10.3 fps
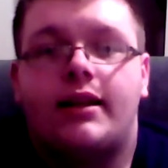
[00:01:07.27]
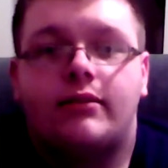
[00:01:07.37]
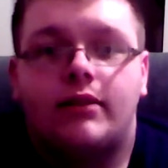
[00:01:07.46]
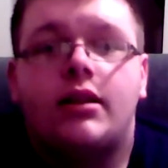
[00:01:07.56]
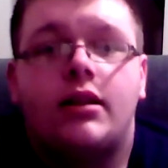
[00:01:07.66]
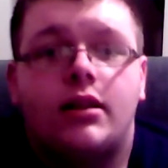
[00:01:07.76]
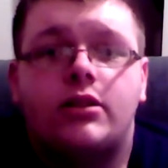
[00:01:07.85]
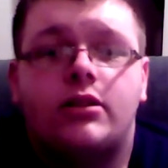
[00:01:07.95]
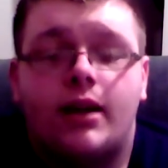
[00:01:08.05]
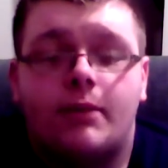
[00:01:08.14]

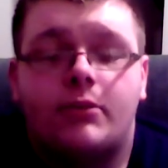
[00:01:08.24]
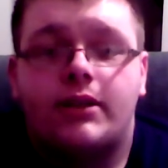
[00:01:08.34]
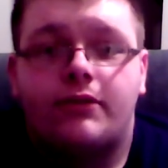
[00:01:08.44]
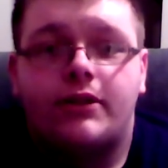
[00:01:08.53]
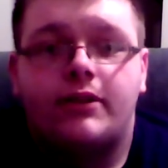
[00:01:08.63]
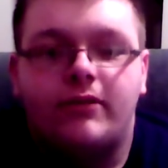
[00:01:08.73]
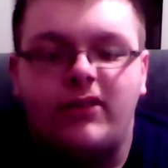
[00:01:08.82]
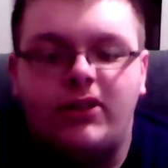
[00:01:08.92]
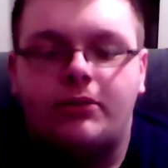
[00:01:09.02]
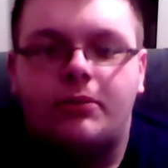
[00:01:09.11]
There's a couple different
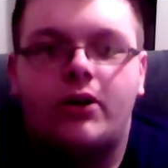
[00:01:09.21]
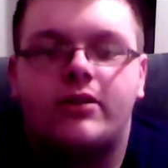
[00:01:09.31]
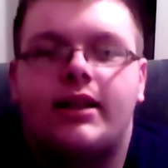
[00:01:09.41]
balls